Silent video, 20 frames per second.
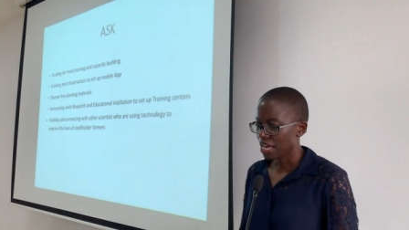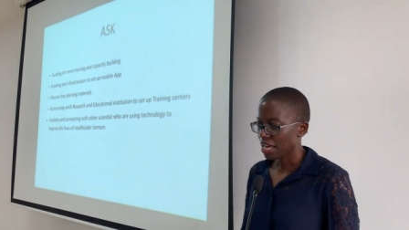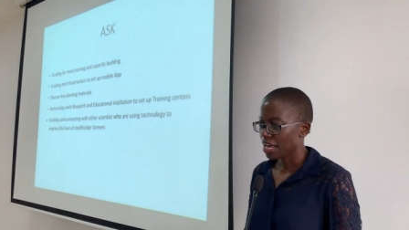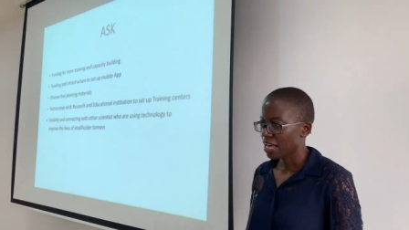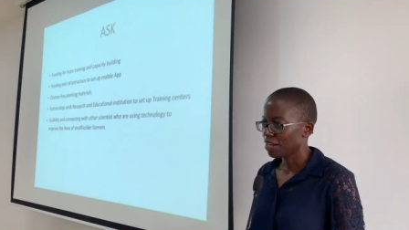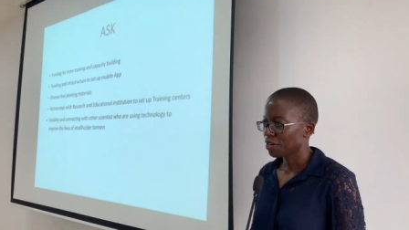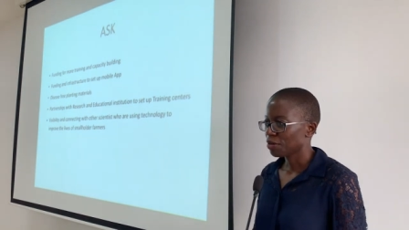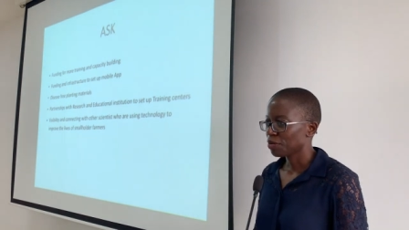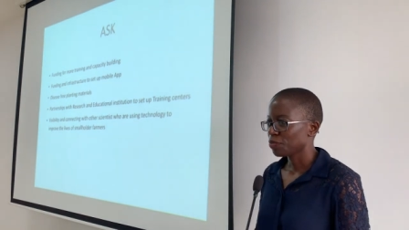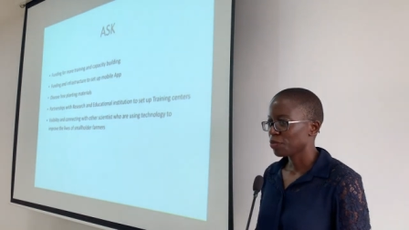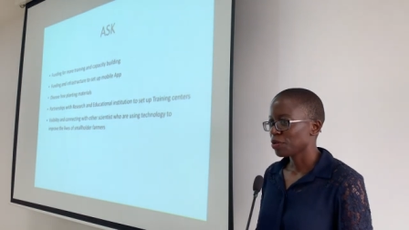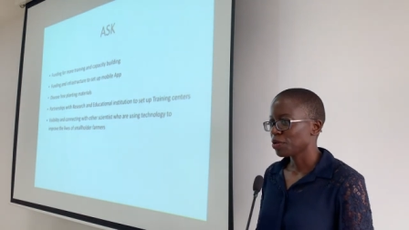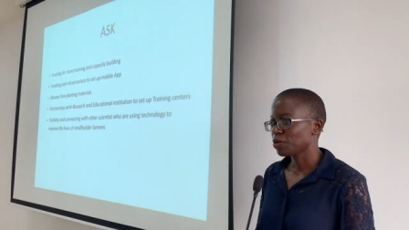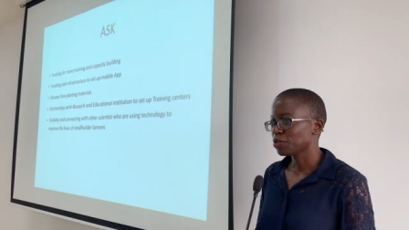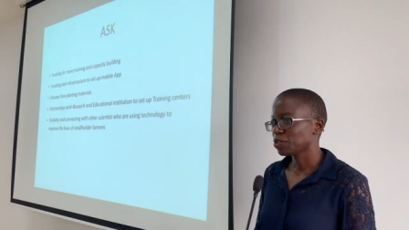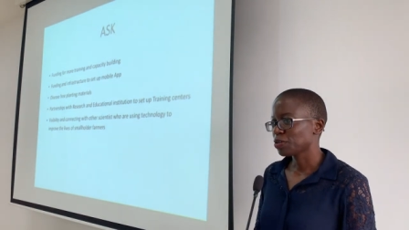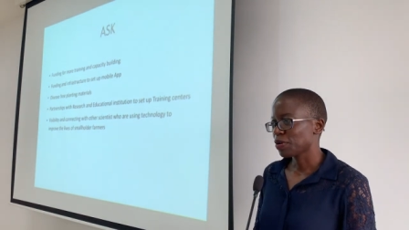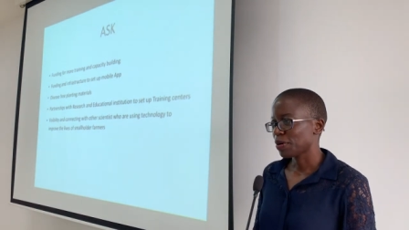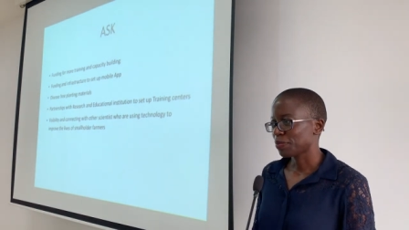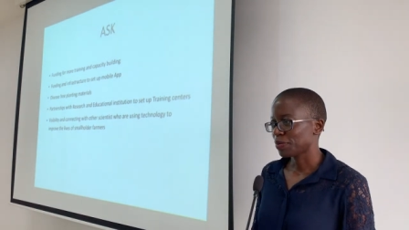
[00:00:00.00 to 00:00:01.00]
And we
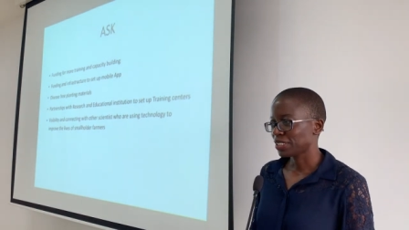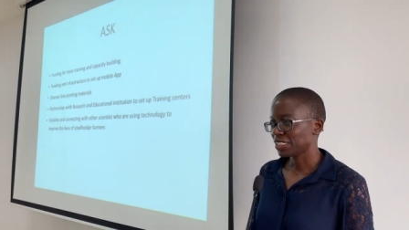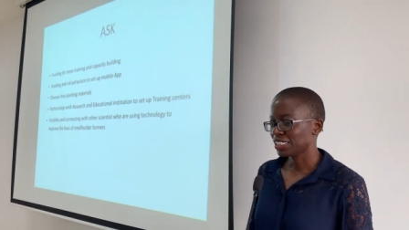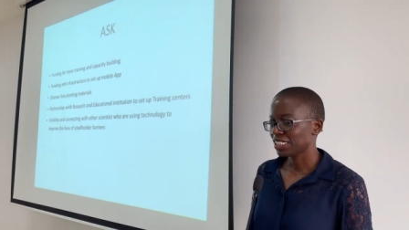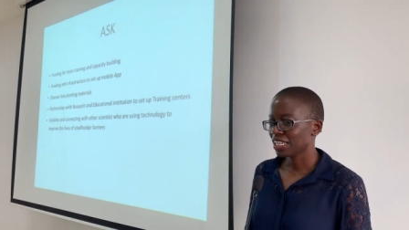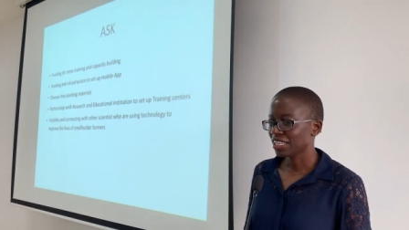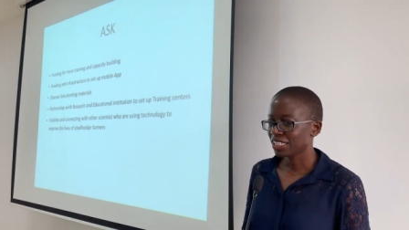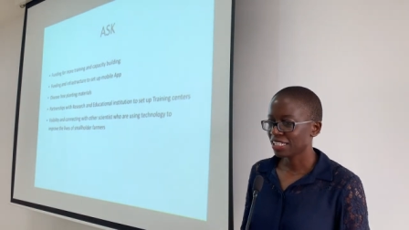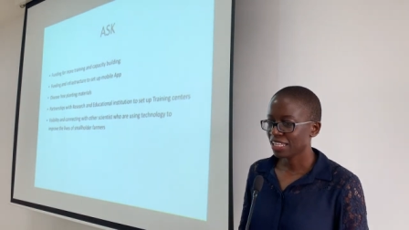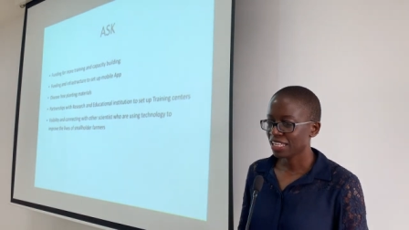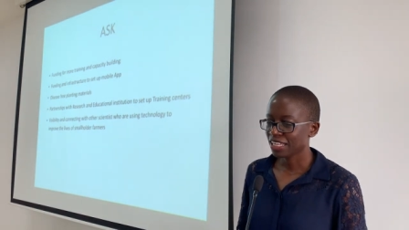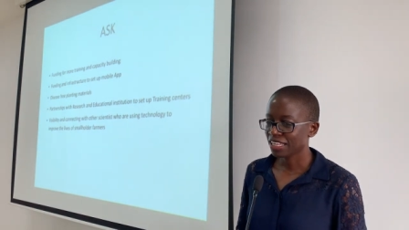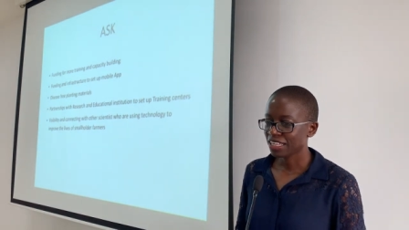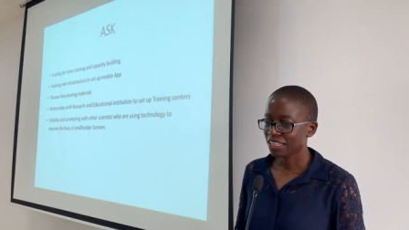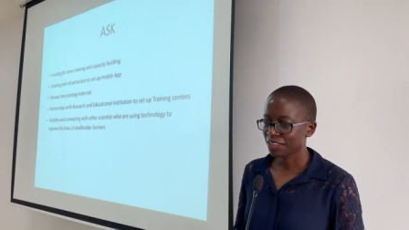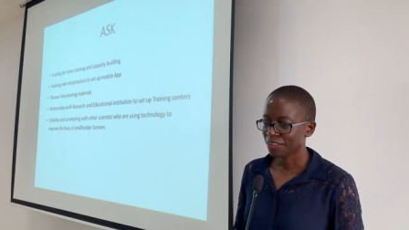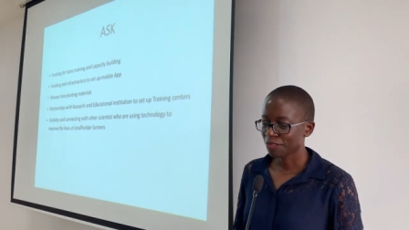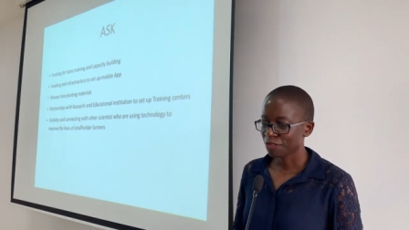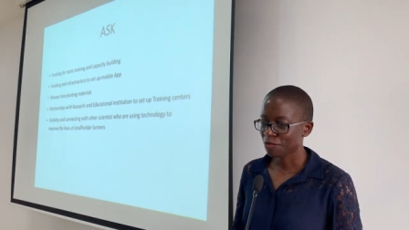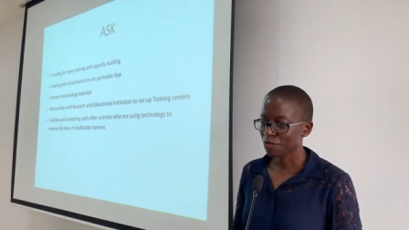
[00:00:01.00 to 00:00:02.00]
also appreciate
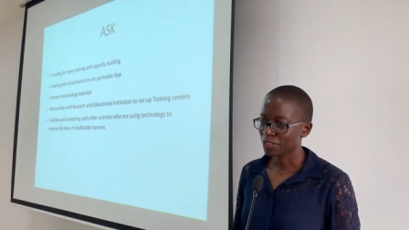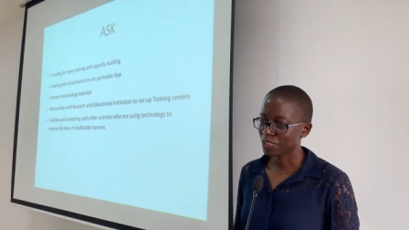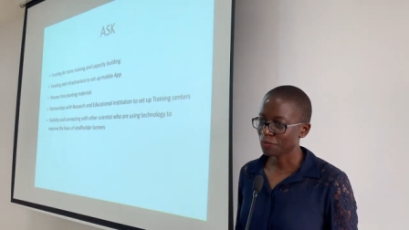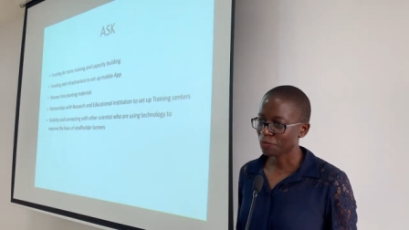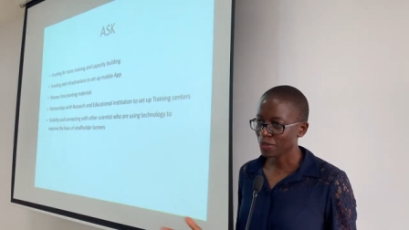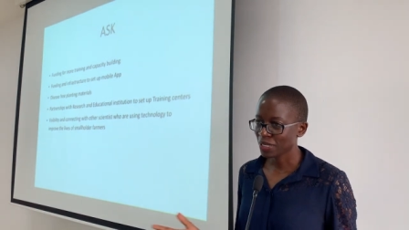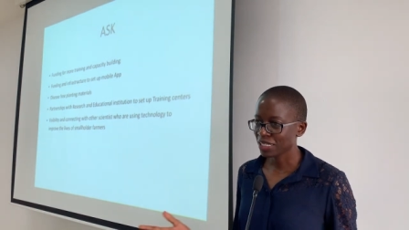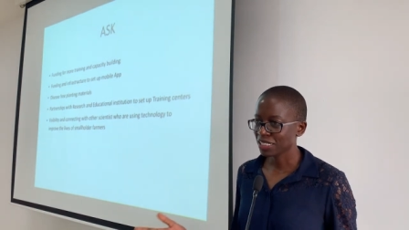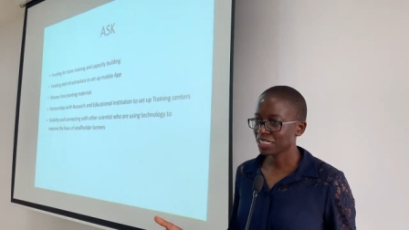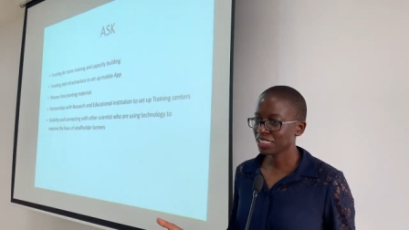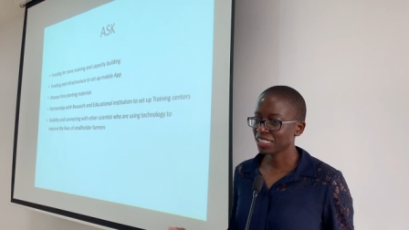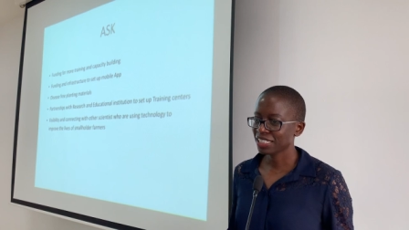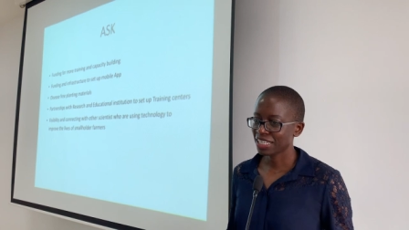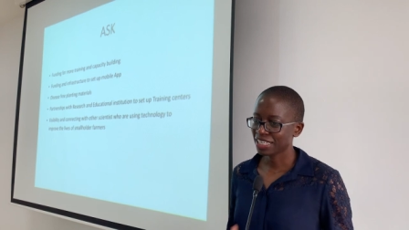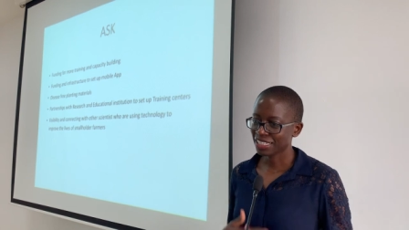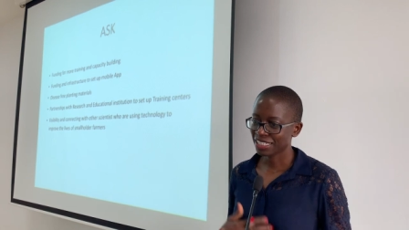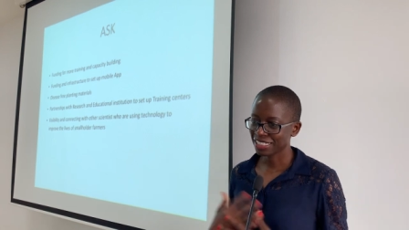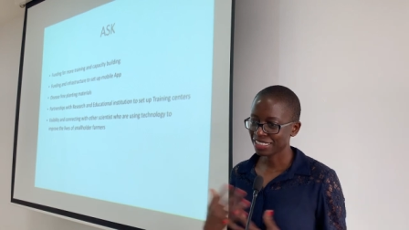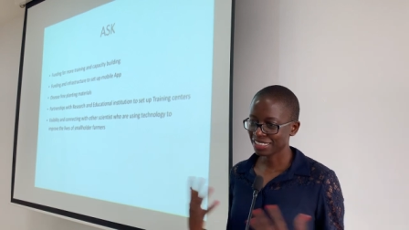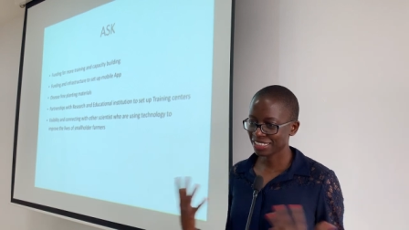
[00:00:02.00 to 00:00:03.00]
the visibility
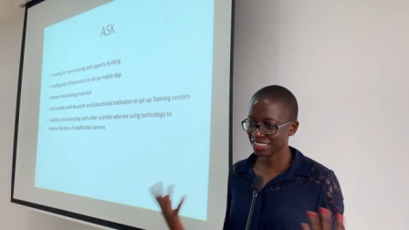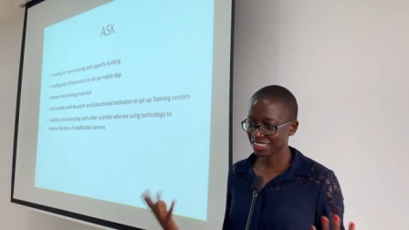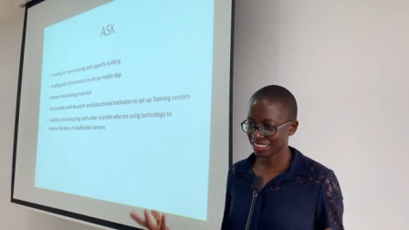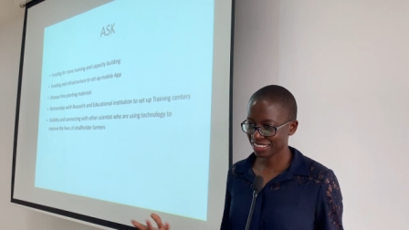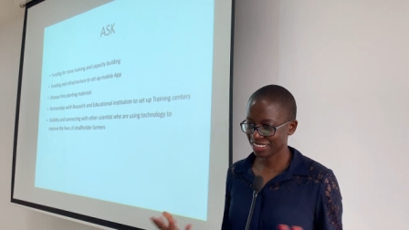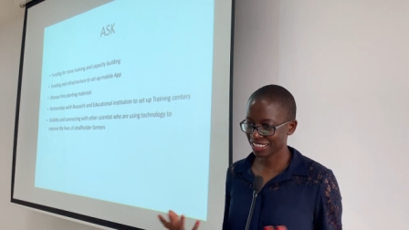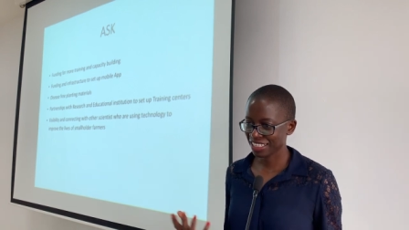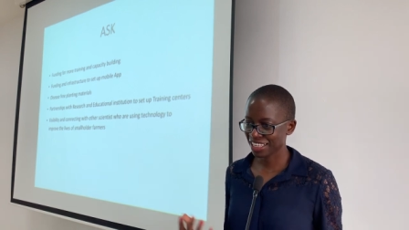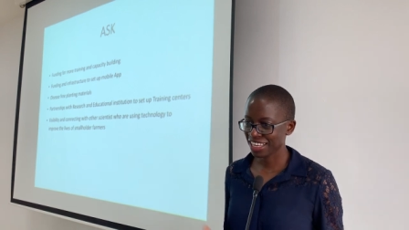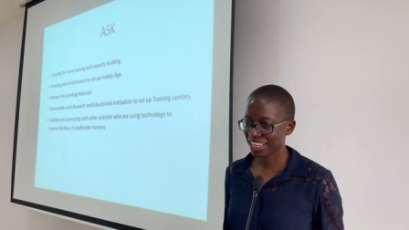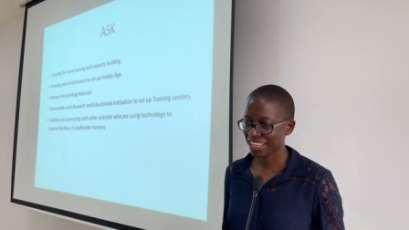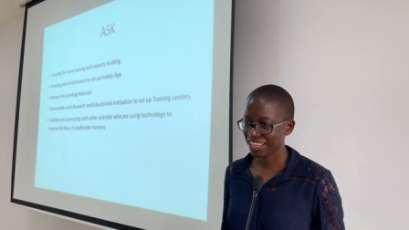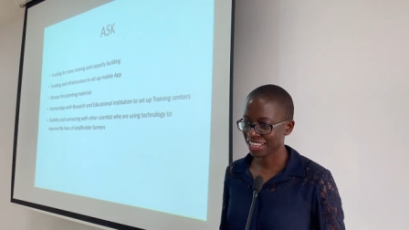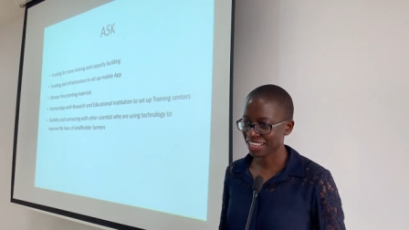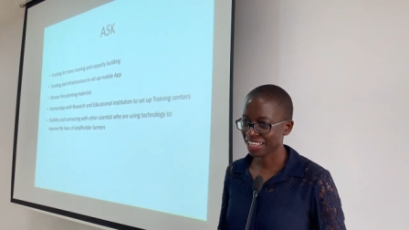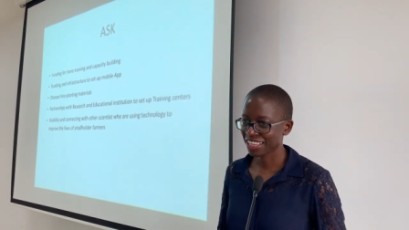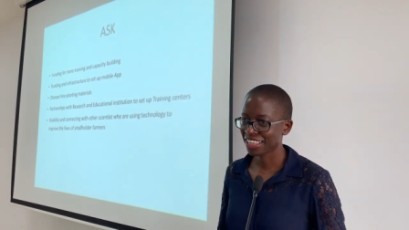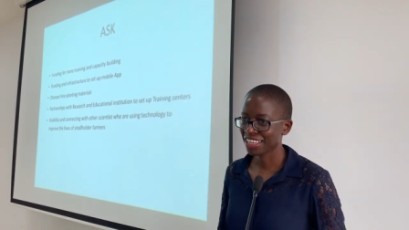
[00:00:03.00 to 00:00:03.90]
that this uh,